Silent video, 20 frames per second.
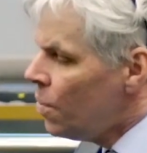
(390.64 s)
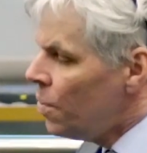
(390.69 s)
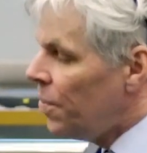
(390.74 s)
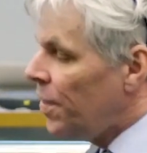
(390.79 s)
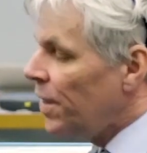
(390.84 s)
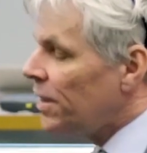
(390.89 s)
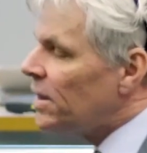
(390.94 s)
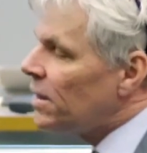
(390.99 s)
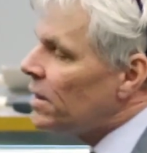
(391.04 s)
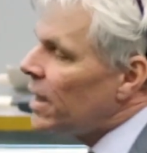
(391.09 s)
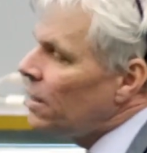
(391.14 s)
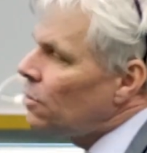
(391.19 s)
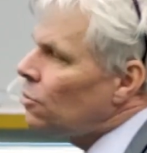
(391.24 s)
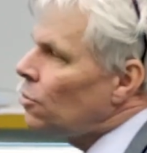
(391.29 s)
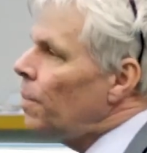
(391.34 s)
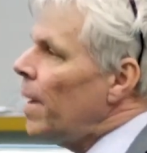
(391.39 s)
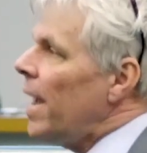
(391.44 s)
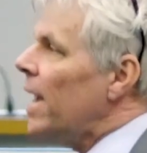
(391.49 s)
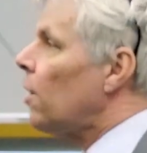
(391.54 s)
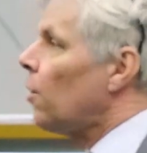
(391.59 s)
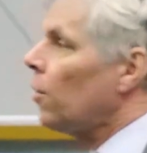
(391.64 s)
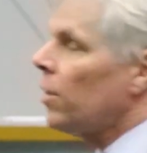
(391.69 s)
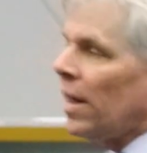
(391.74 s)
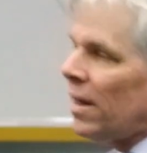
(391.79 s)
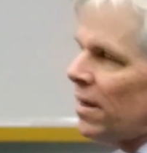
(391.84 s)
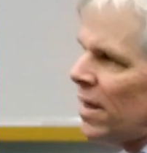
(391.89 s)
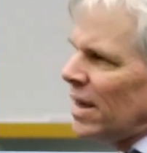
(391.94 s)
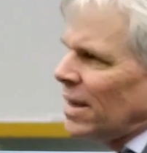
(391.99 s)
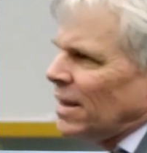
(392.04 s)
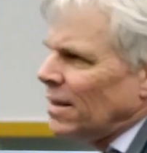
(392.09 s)
the central bank or
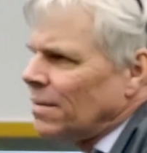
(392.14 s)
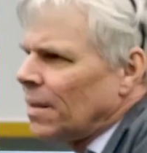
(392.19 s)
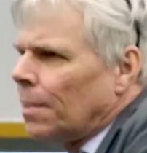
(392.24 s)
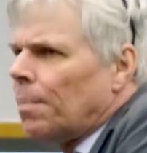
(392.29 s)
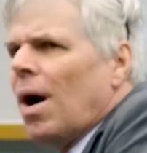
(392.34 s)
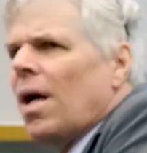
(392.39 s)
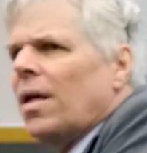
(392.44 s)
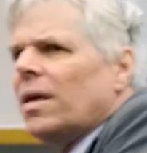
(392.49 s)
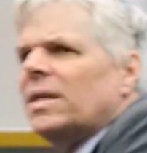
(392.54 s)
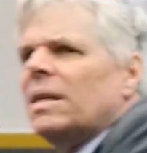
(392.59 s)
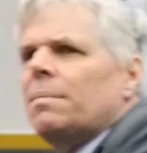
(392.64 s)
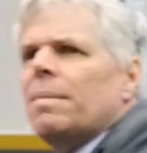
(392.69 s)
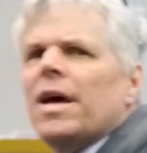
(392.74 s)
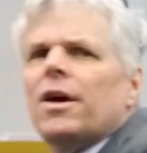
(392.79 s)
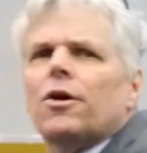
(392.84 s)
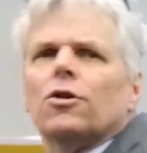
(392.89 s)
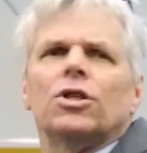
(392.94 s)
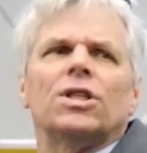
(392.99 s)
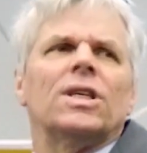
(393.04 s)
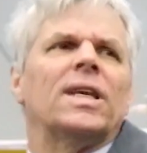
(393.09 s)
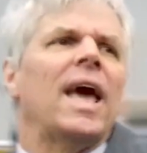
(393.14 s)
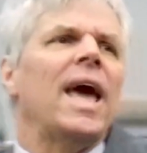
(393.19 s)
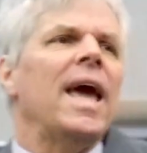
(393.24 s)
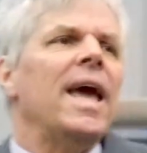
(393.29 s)
the policymakers